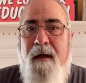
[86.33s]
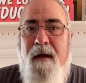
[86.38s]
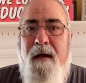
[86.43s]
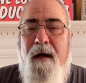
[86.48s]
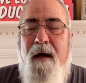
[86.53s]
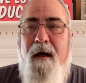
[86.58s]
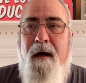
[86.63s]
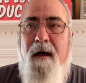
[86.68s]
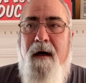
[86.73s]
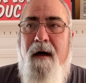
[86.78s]

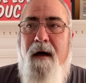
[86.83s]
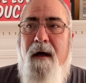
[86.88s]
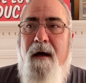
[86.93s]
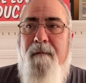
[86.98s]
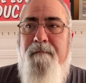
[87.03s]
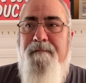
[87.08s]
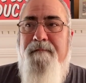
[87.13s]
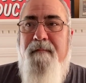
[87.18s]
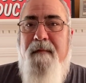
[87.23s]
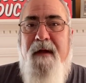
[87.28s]

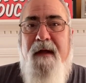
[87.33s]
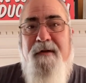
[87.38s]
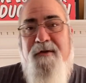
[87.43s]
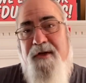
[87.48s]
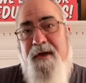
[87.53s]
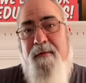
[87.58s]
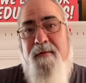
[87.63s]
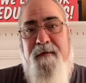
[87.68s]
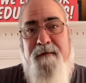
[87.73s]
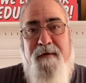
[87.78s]
And
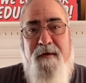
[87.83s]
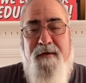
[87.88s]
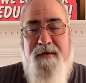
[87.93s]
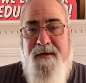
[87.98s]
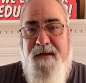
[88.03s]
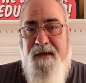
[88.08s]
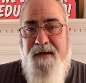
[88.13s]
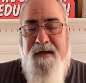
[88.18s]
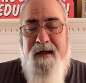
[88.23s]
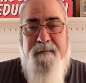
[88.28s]
she
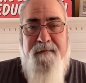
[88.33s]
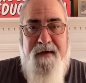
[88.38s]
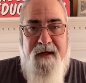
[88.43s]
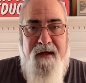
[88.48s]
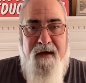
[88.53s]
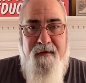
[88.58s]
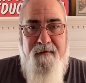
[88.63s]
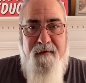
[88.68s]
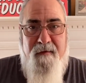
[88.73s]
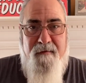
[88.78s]
refused to accept
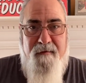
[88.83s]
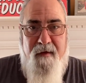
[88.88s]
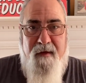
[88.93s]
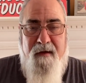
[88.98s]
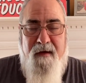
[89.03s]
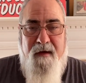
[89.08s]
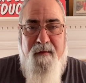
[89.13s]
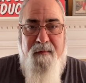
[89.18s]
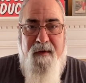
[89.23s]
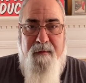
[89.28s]
any
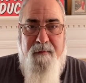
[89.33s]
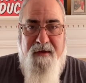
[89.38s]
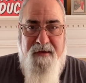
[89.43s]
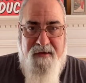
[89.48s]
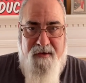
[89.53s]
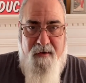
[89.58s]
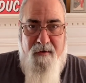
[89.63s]
friendly amendments.